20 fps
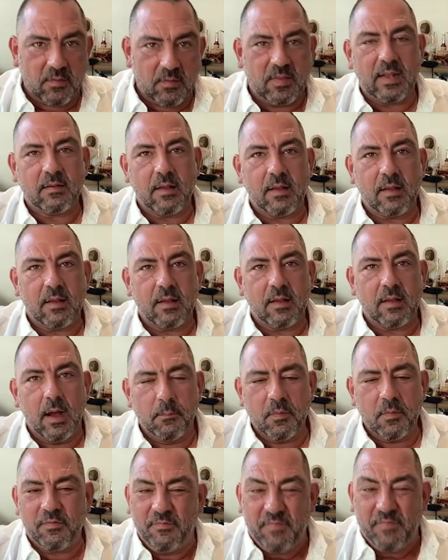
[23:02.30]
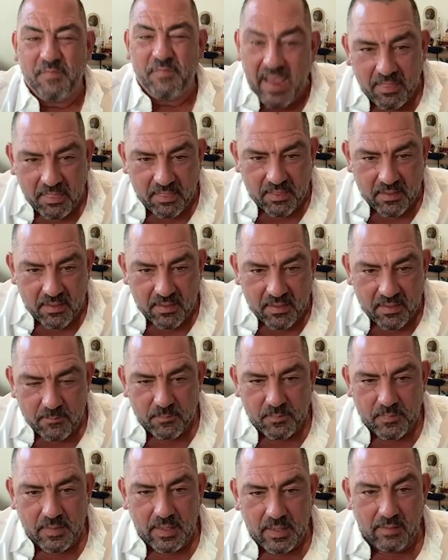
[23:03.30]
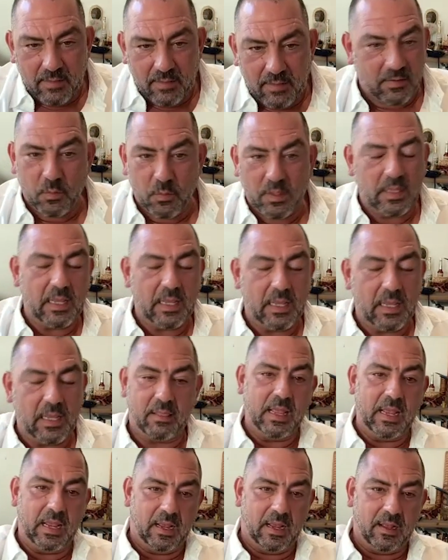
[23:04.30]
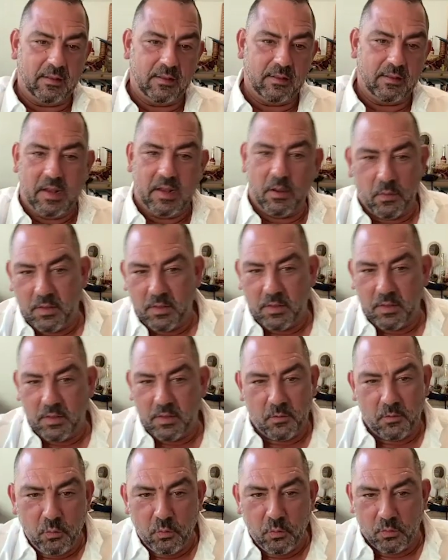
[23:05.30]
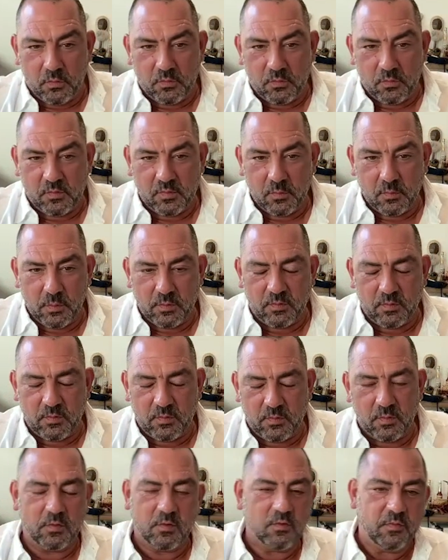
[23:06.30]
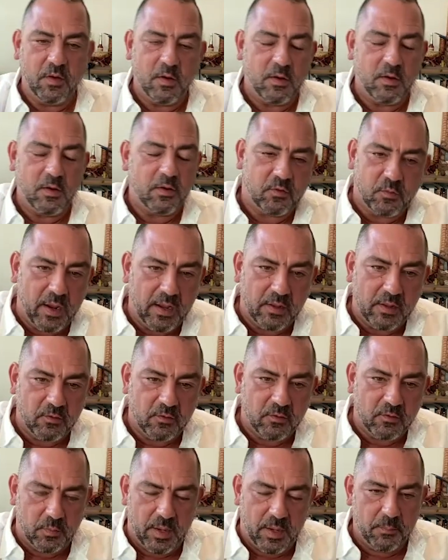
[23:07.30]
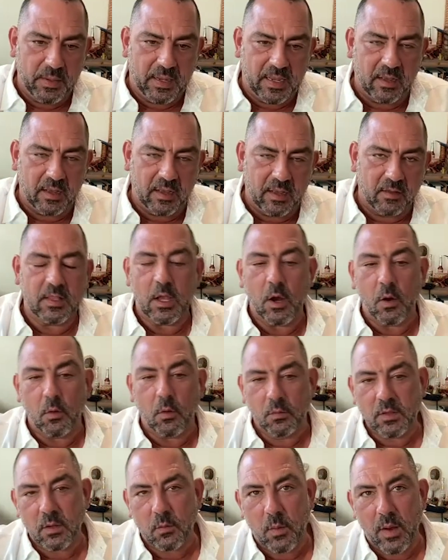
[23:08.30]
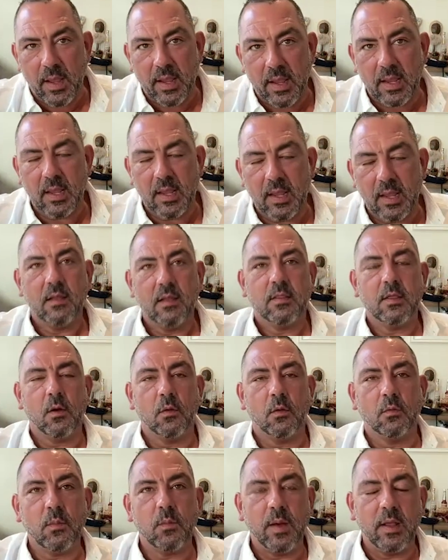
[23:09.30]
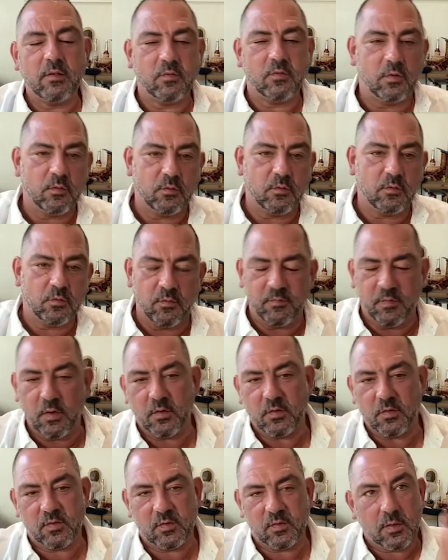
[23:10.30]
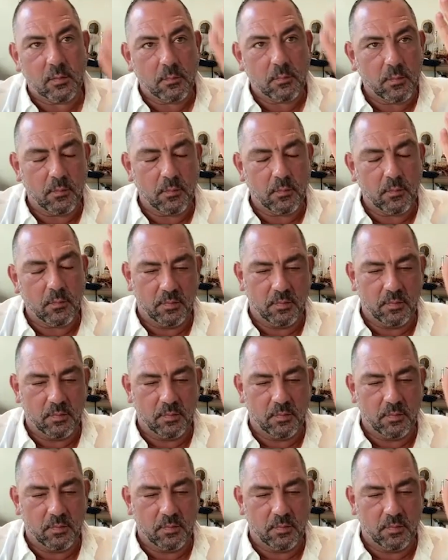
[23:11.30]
is that faith isn't really a thing. It's not one of their tools, which is very strange to me, because the only way to traverse,